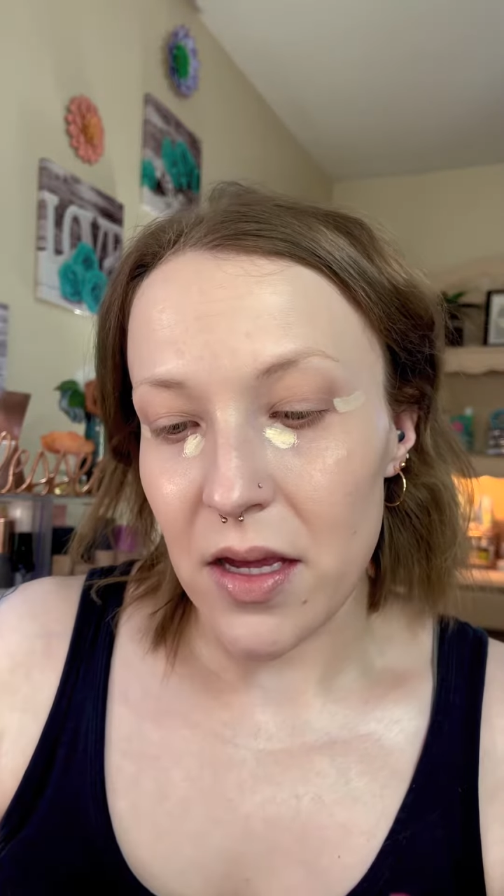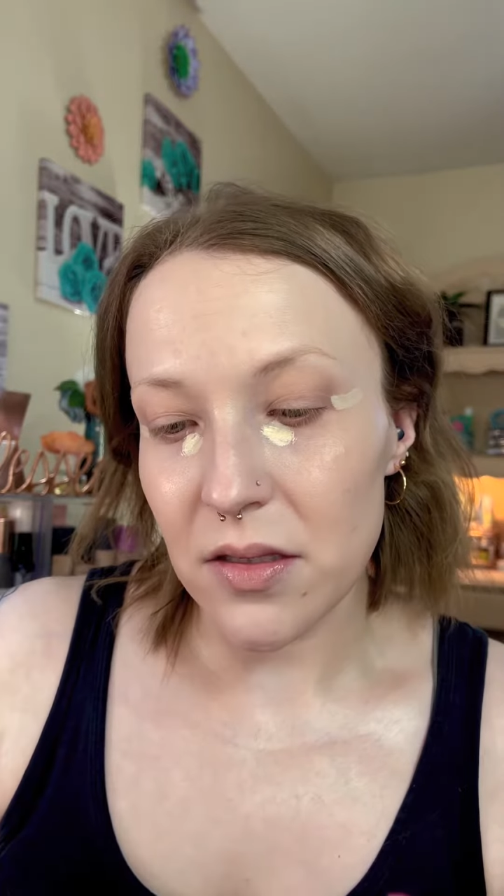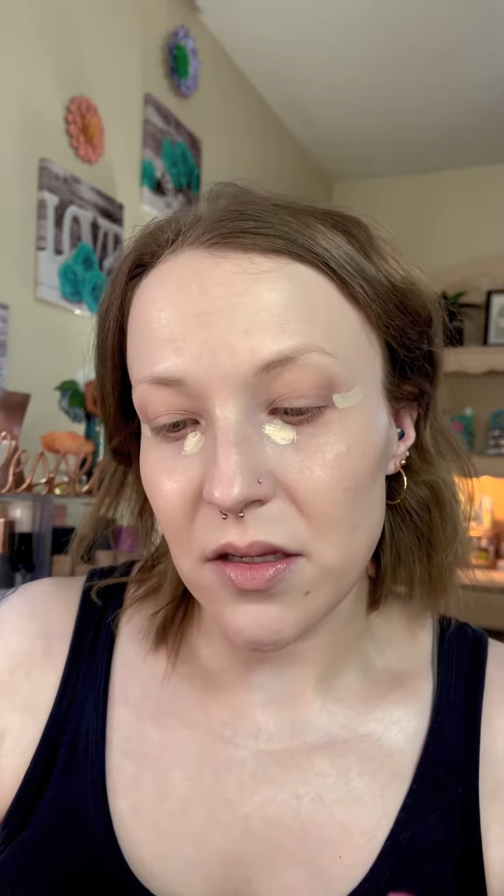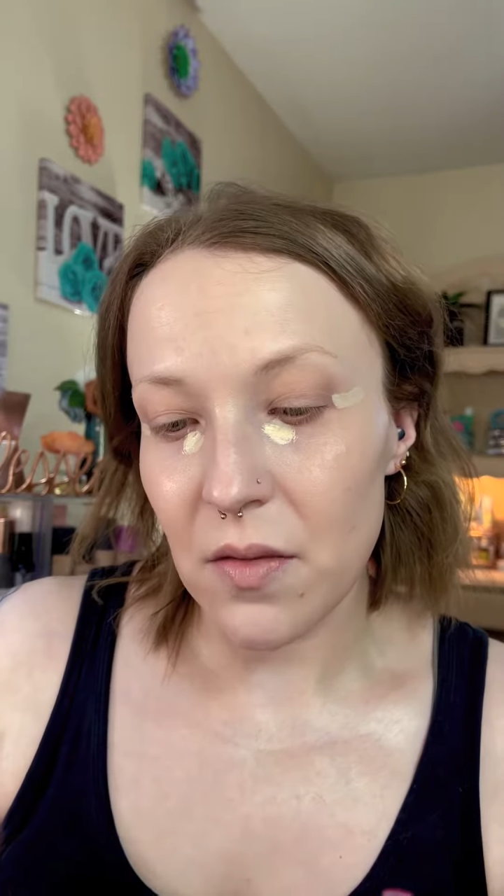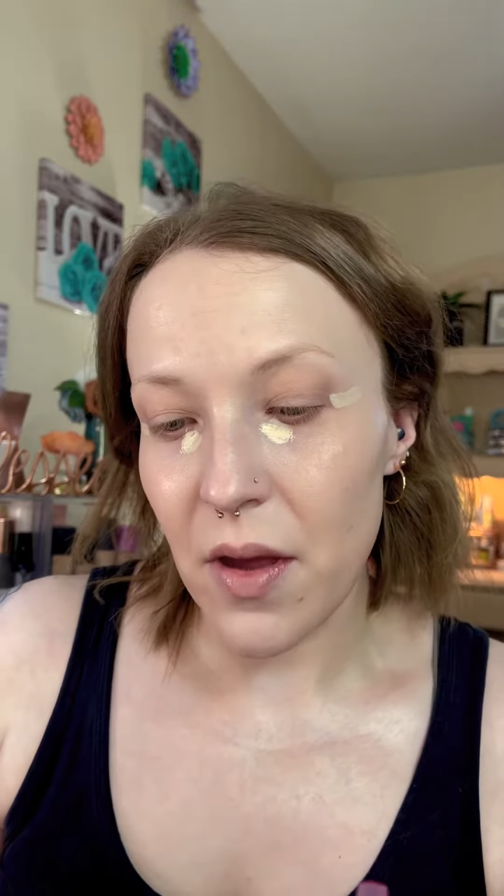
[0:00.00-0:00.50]

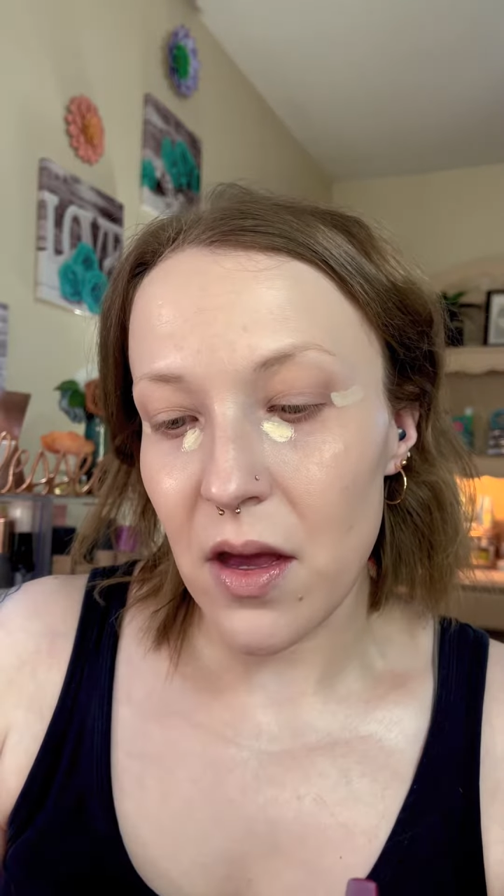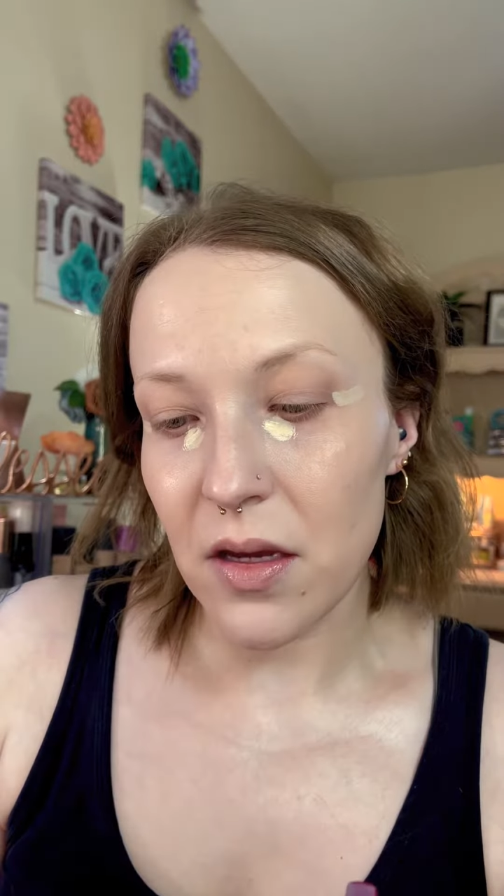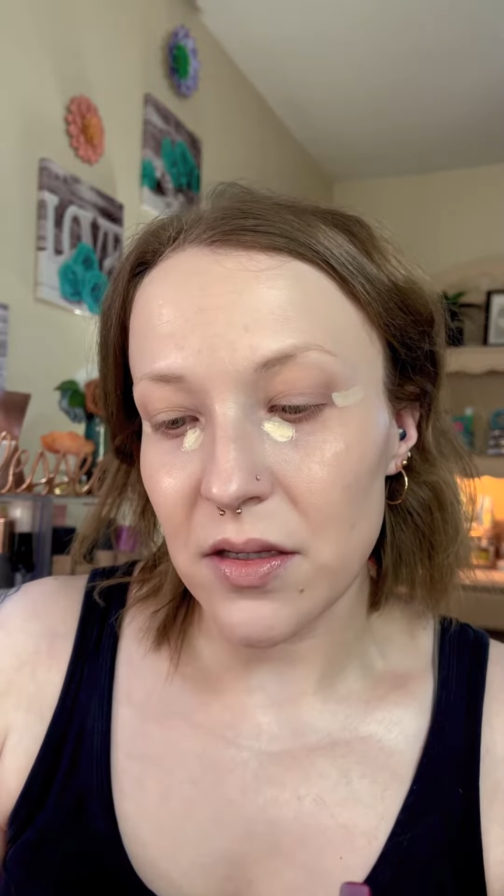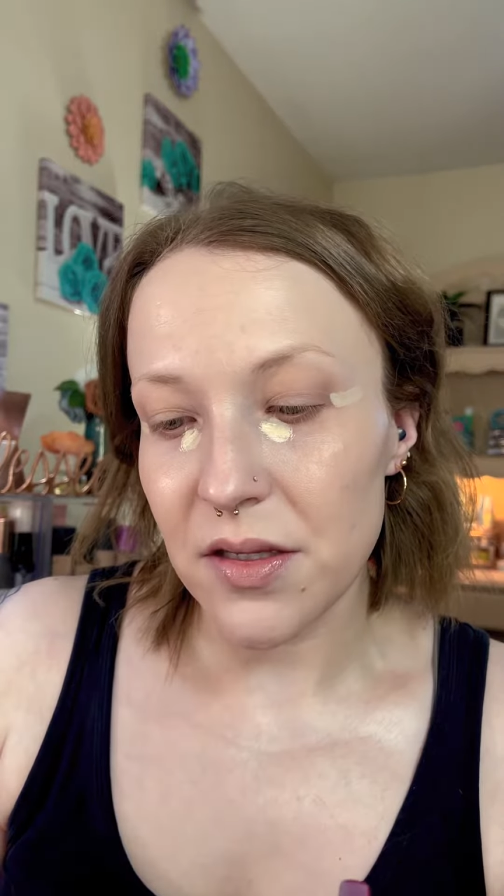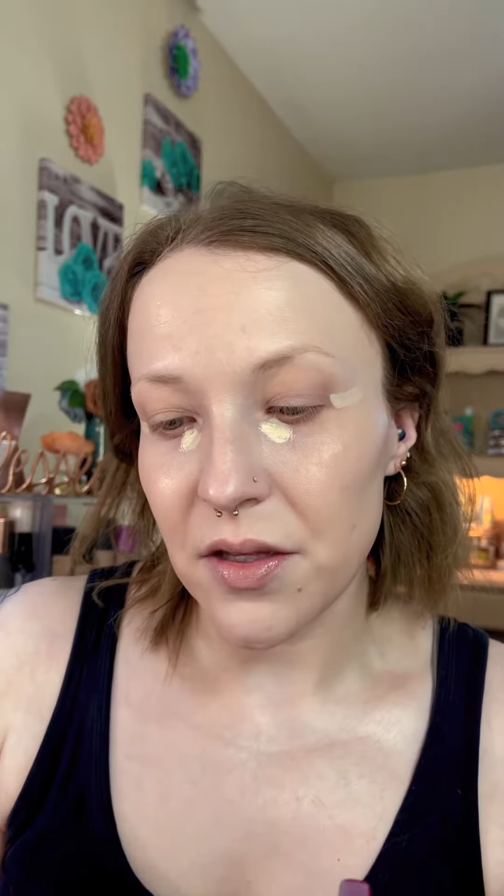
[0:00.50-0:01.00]
Sigma
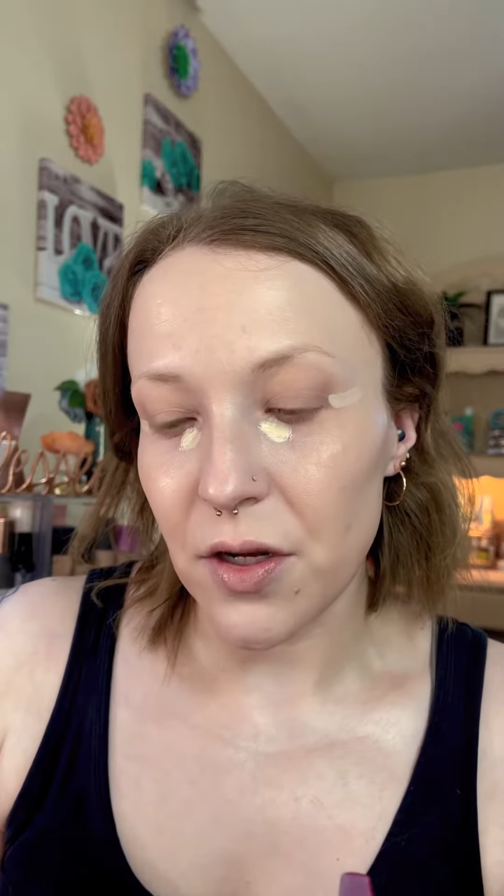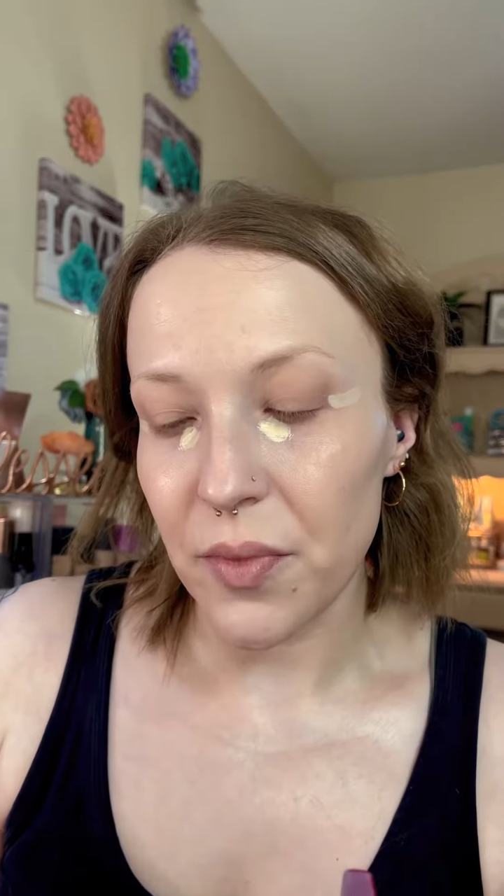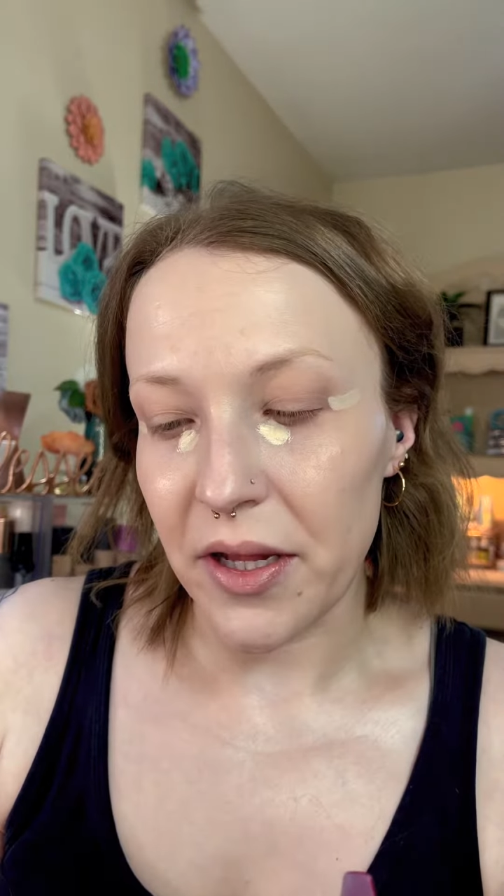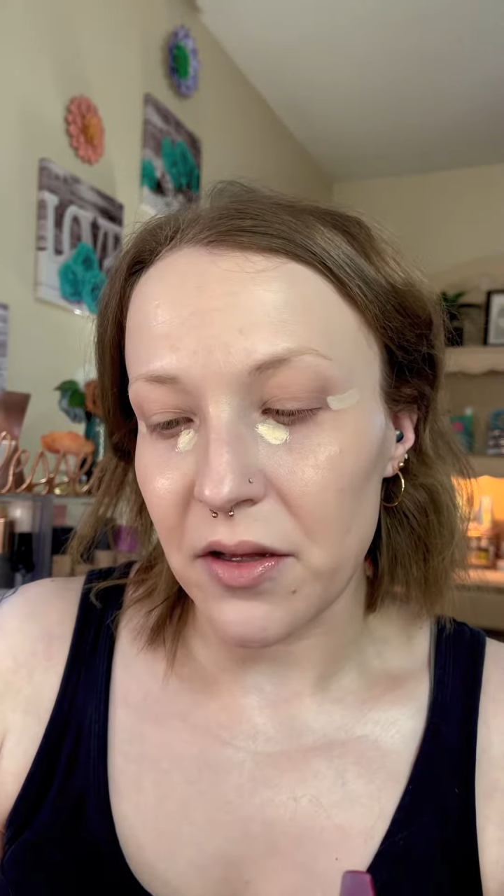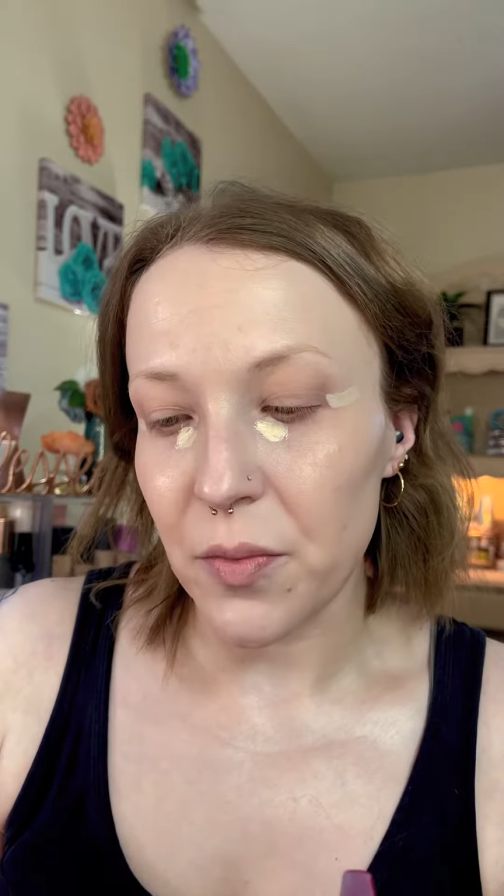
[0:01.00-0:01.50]
Concealer
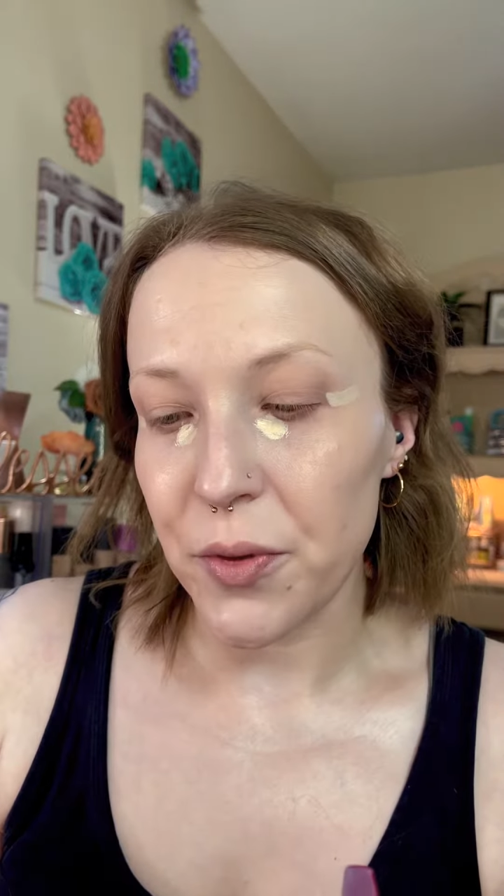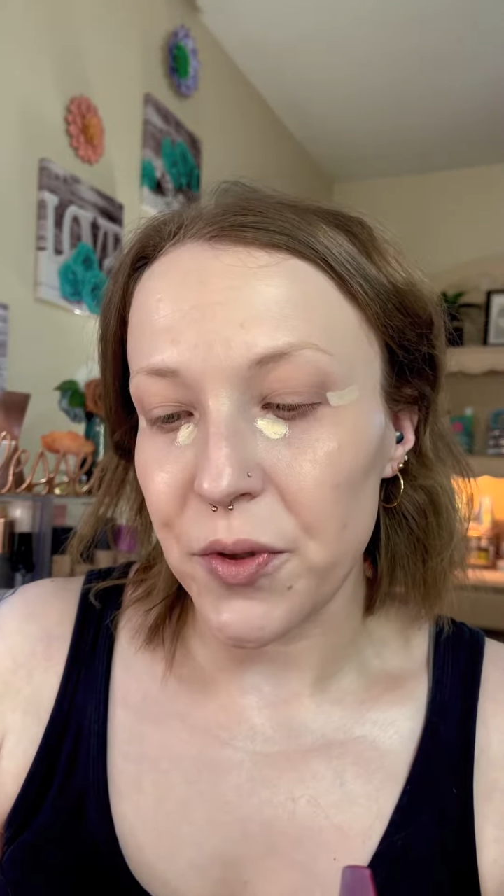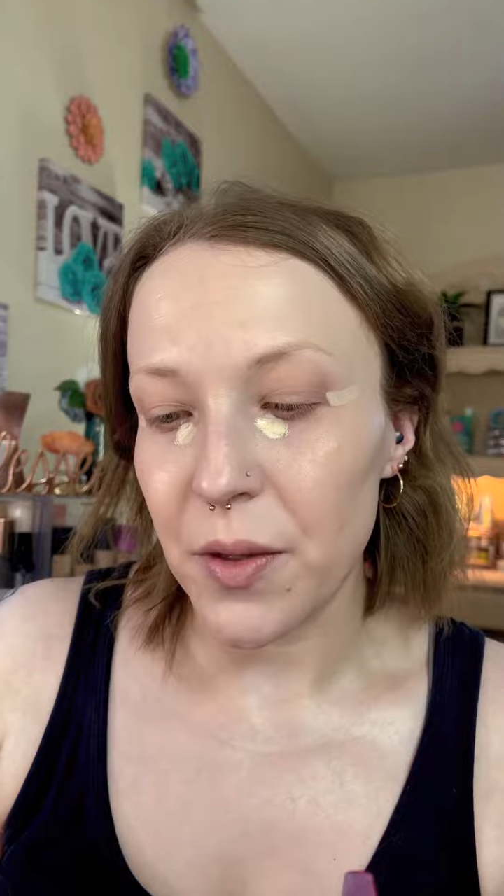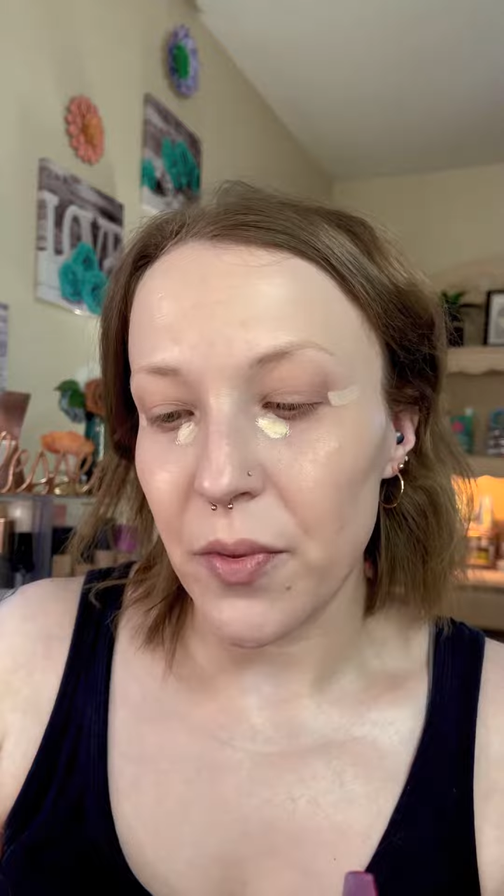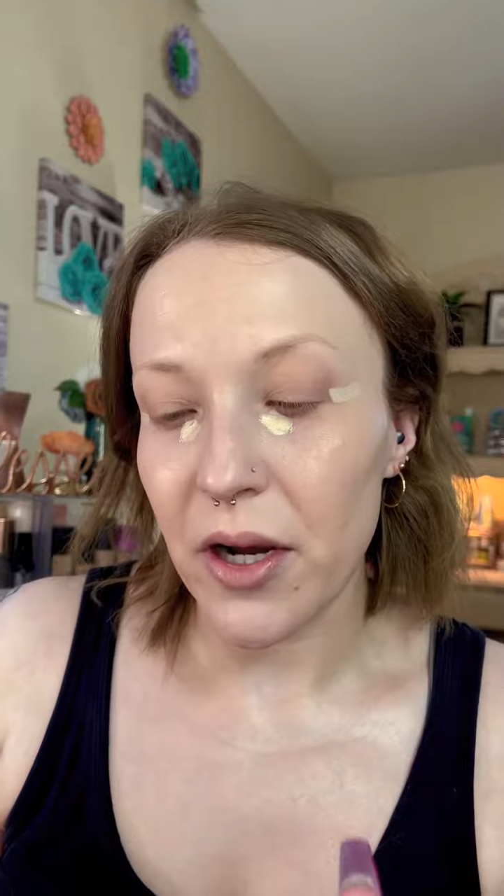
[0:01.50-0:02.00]
Blend
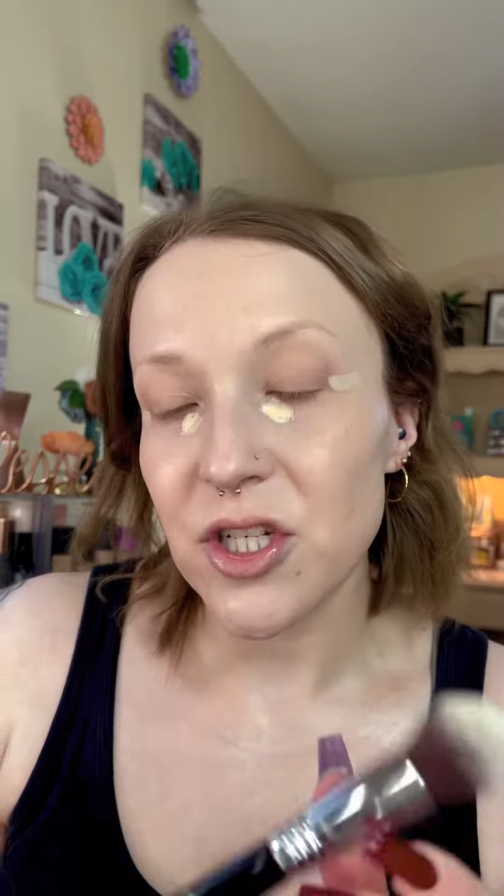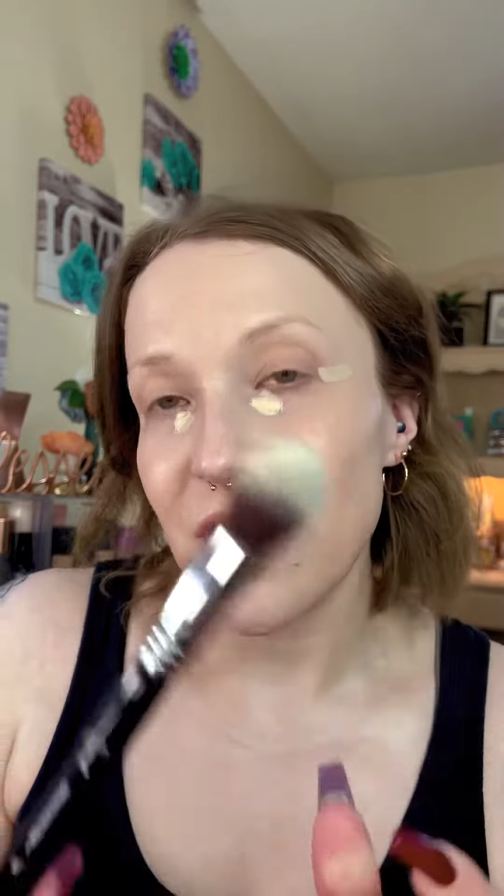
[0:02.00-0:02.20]
Kabuki brush,